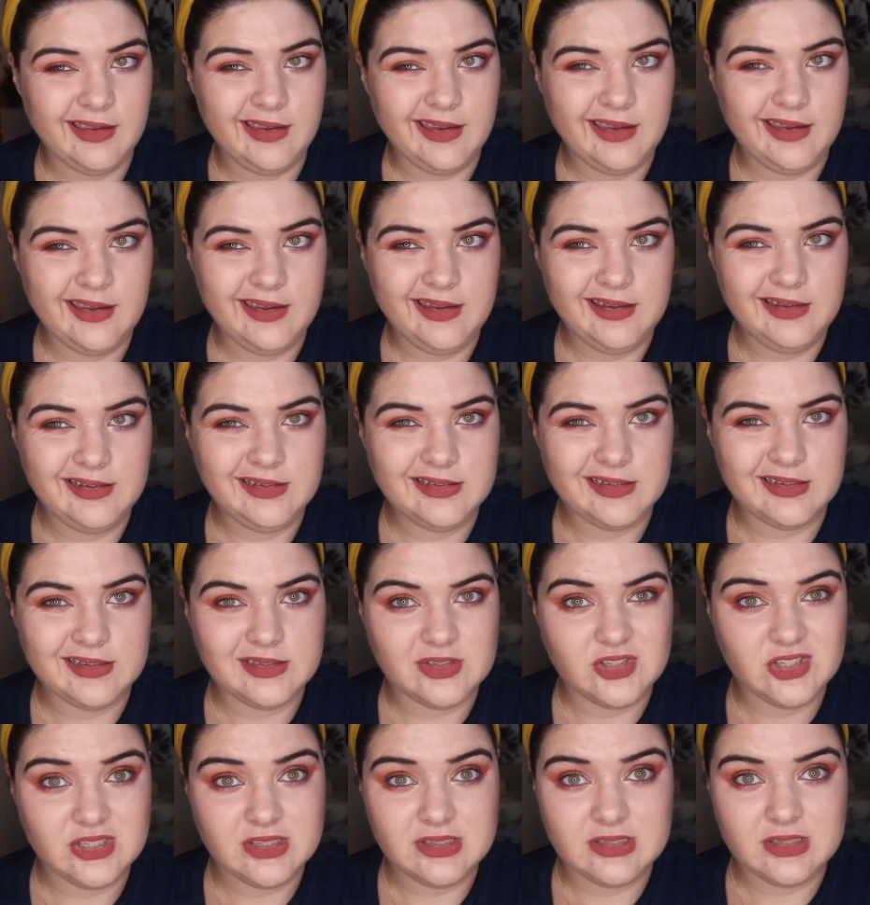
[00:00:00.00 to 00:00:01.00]
and
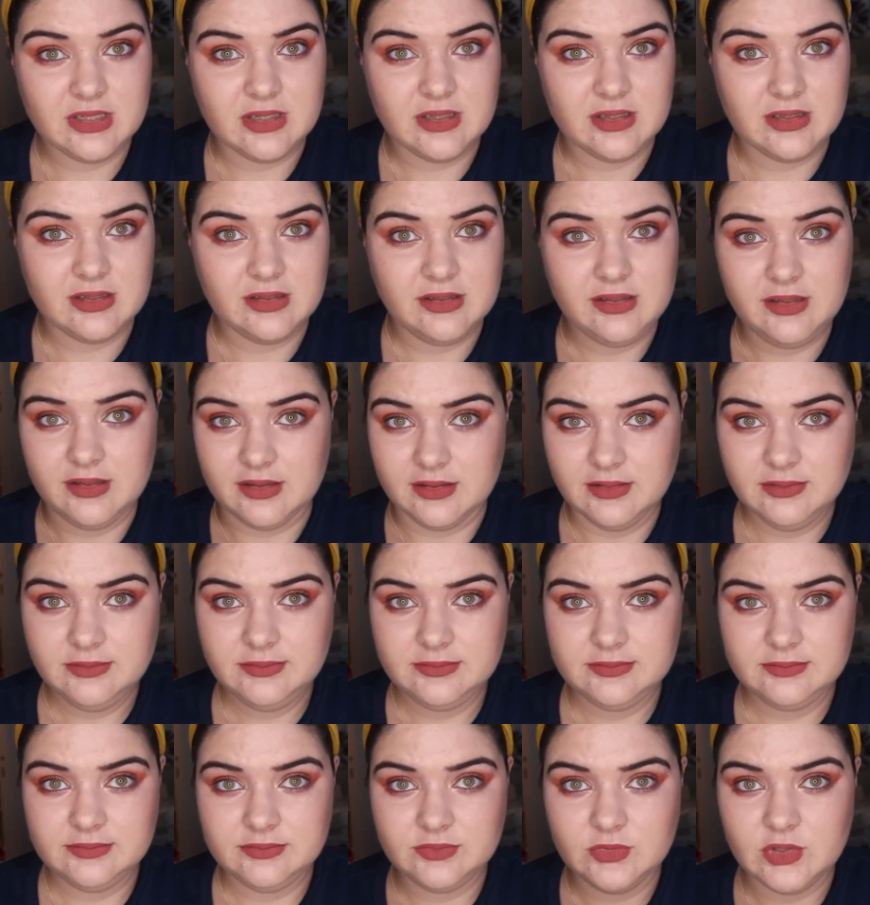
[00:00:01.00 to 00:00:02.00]
just, you know,
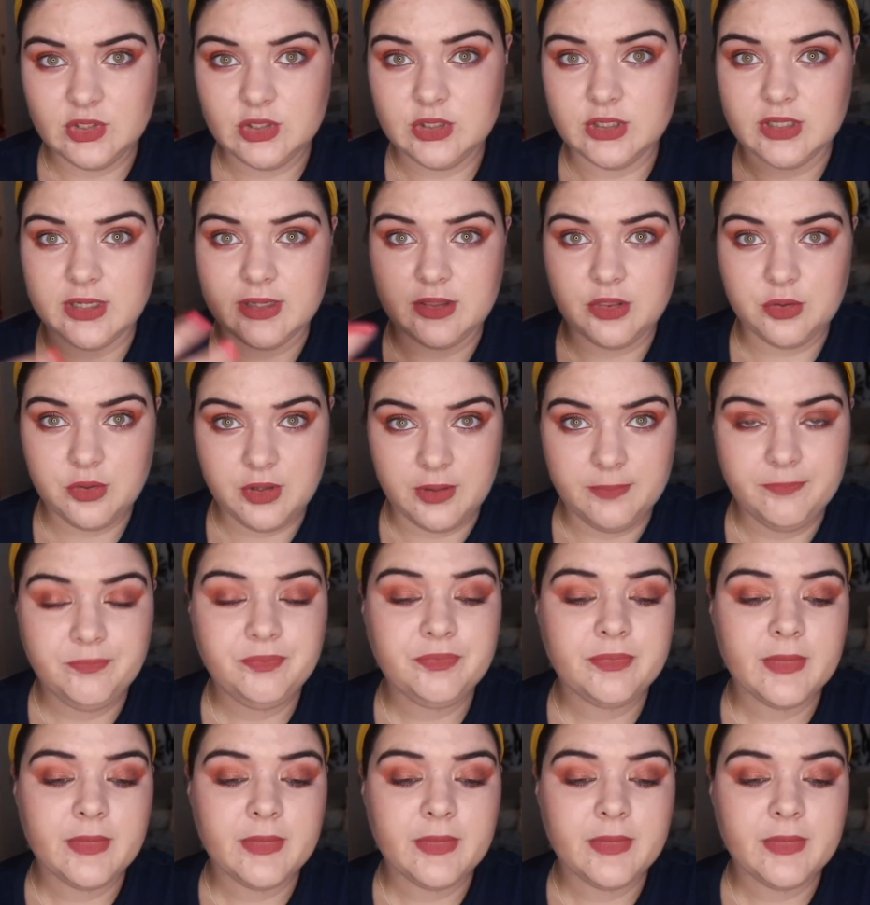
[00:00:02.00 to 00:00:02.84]
talk it through.